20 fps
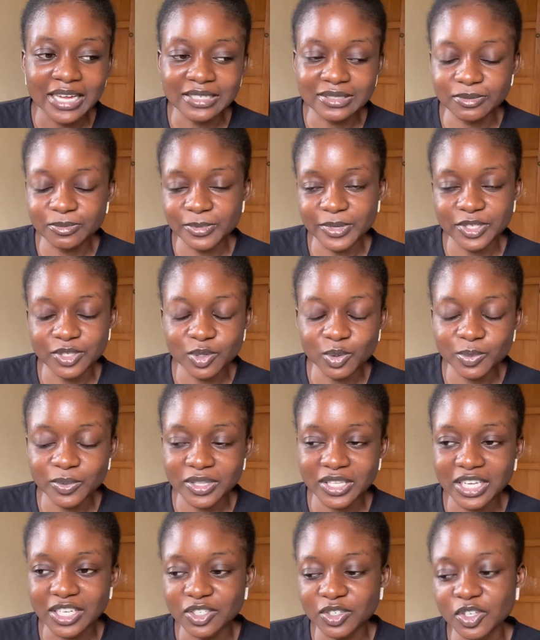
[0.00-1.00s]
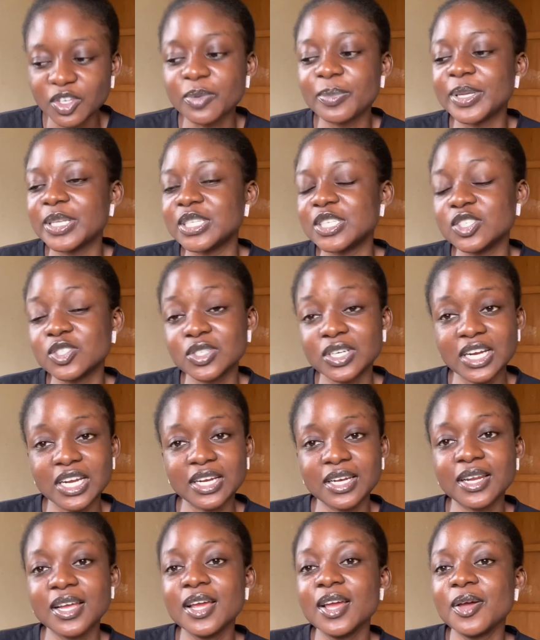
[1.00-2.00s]
were done with their documentation
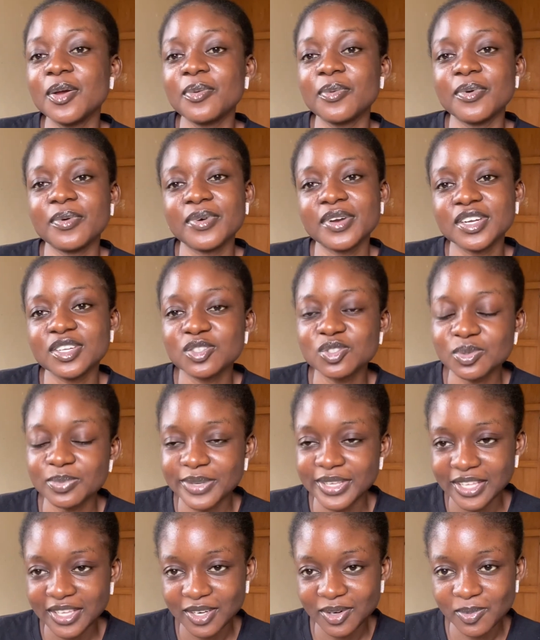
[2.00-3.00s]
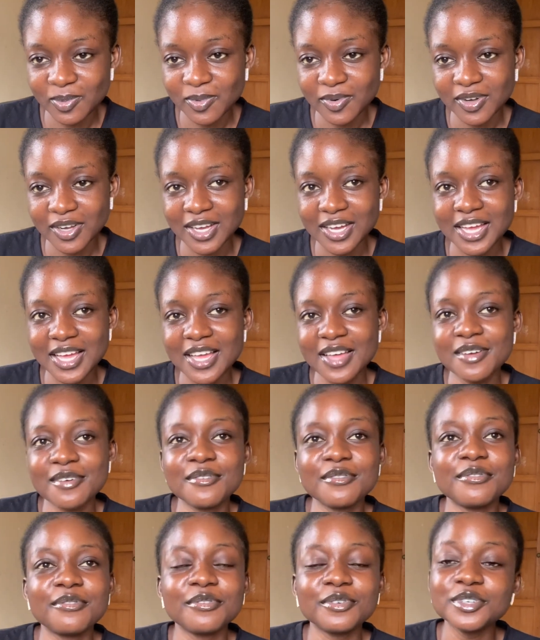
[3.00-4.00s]
and were ready to begin work.
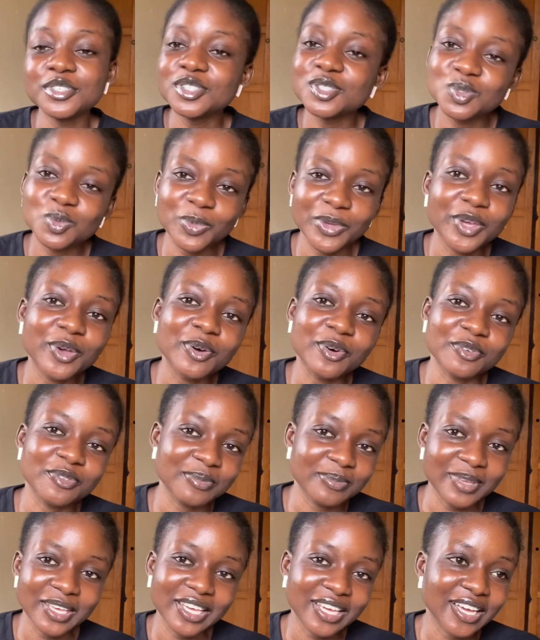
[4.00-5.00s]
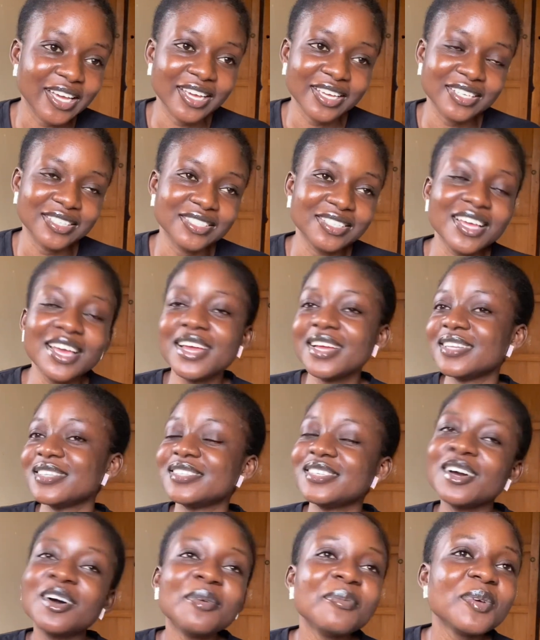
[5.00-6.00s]
First week of May, guys,
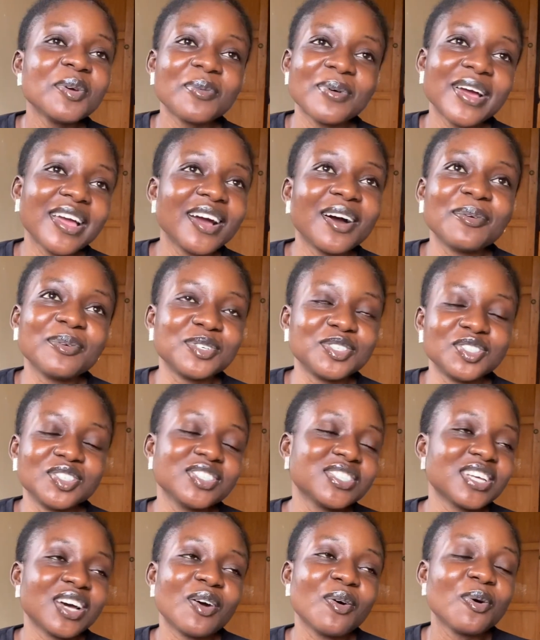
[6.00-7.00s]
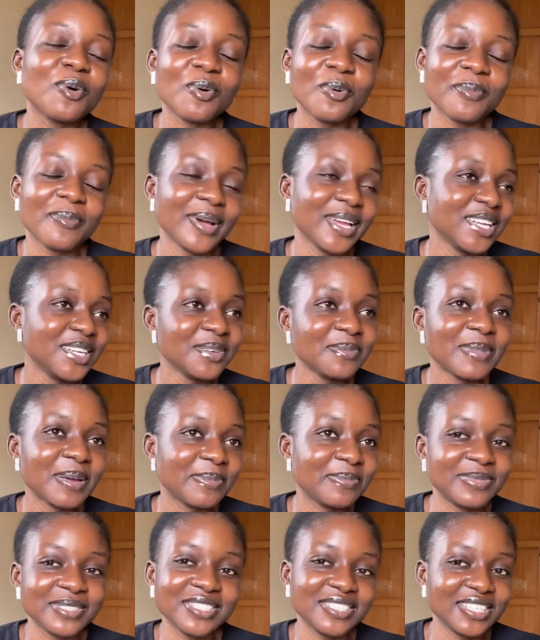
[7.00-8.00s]
tell me why I was just at home minding my
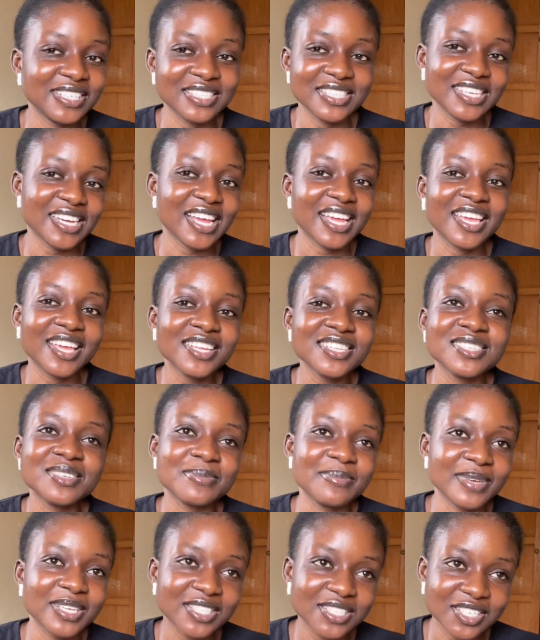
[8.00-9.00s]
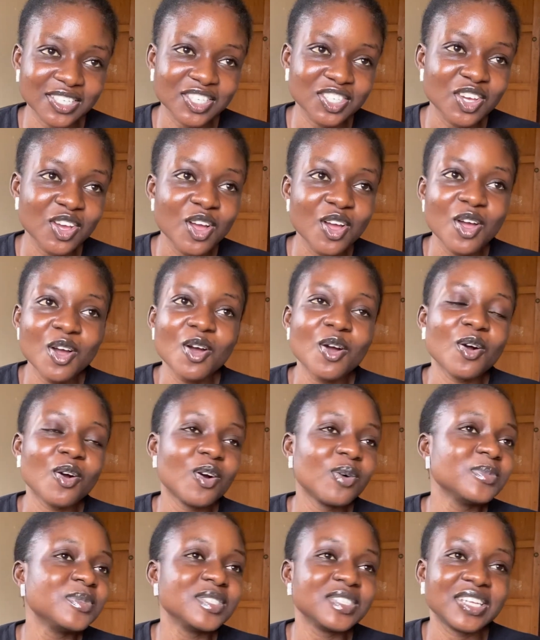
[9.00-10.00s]
business. Then I get a message,
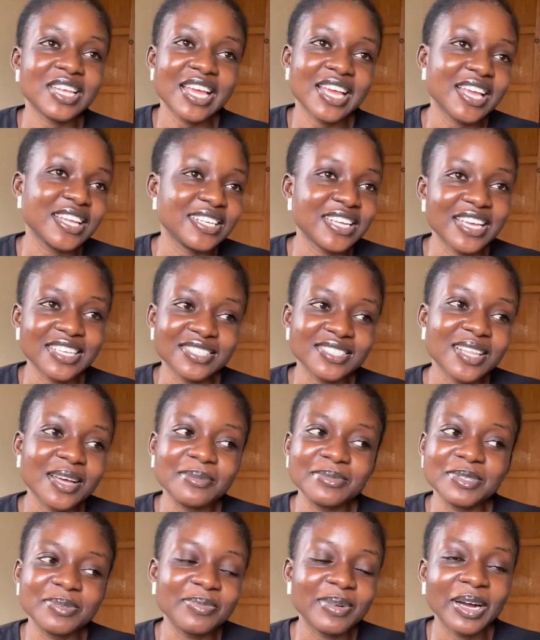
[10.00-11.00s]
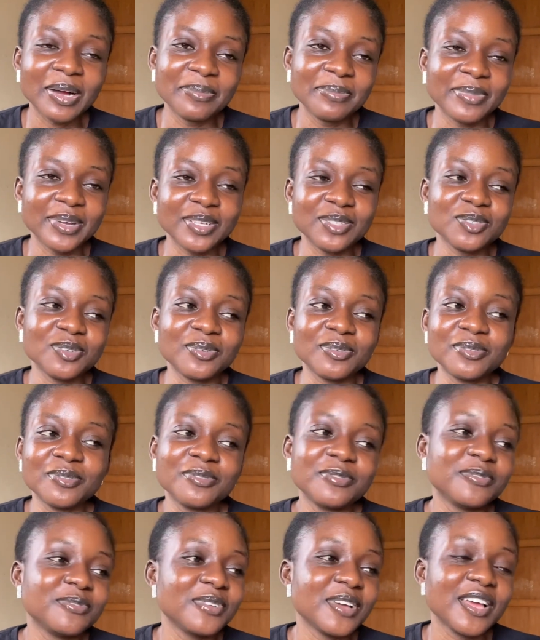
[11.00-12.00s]
come to the staff department of
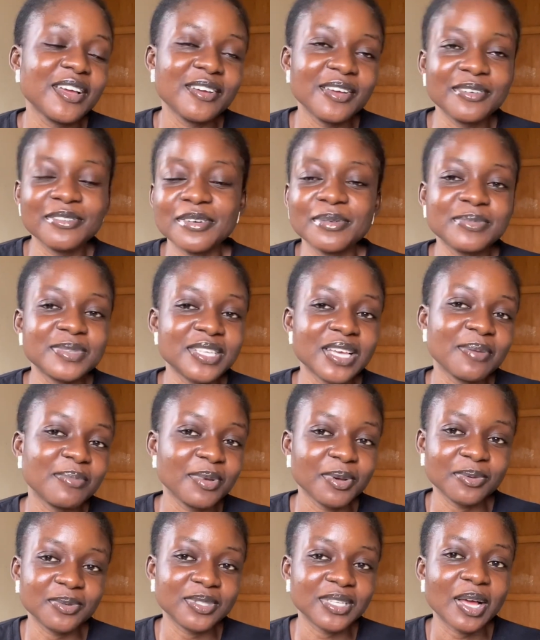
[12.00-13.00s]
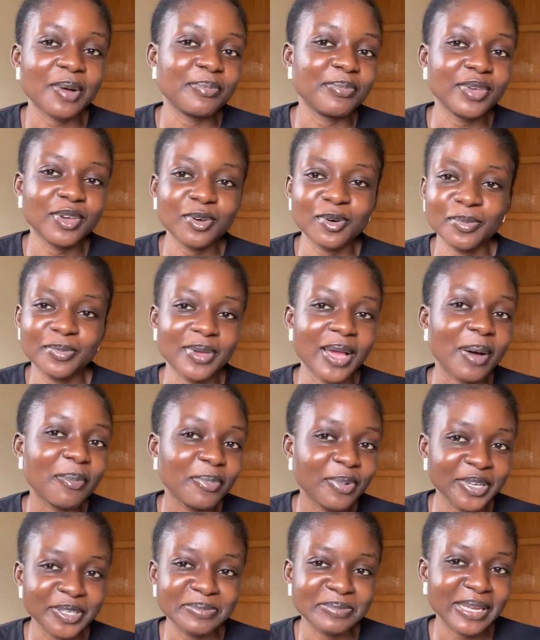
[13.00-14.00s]
FMC Abeokuta and pick up your
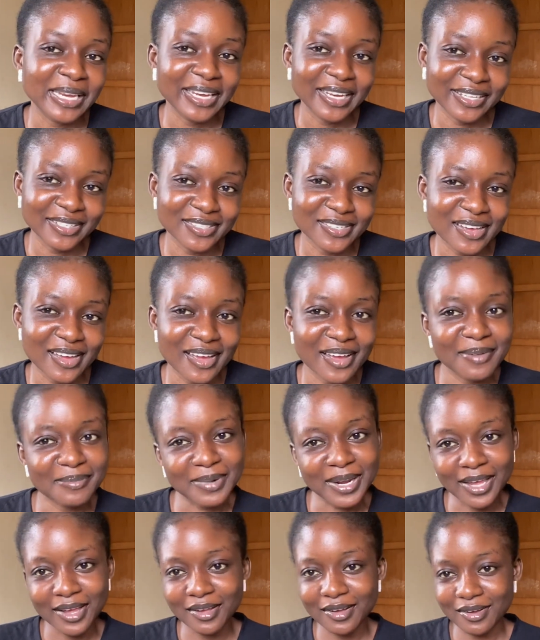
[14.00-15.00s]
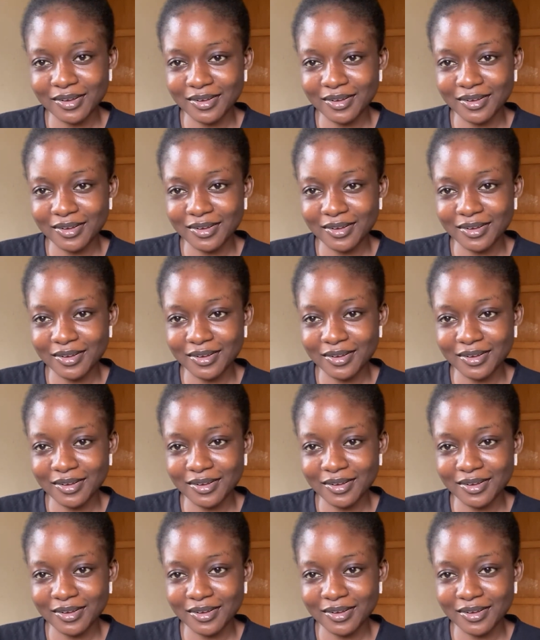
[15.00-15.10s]
appointment letter. I'm like,